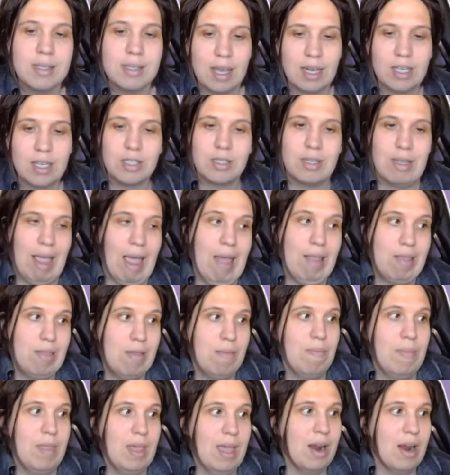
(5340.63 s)
I just had
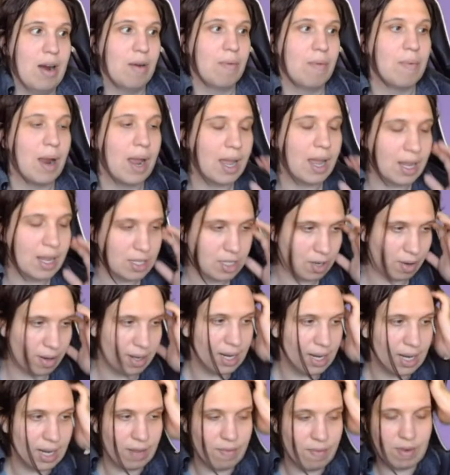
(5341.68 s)
them there, right? And so I
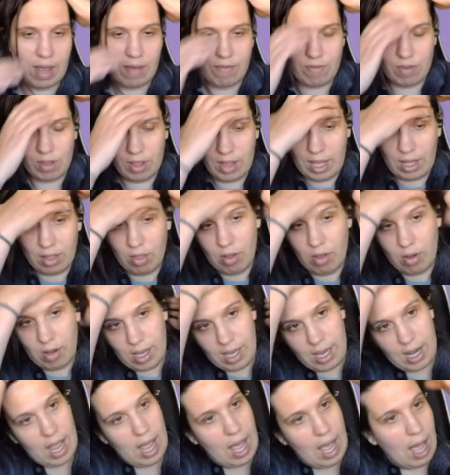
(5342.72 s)
didn't even have to like look
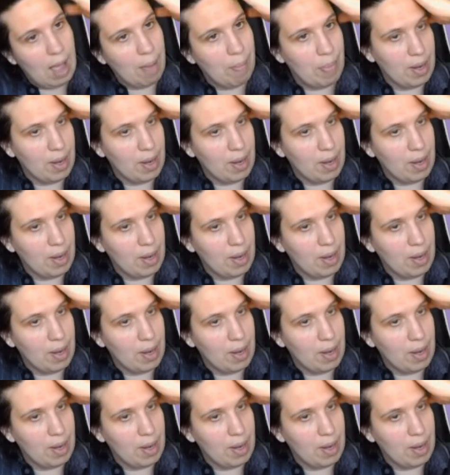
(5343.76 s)
it up.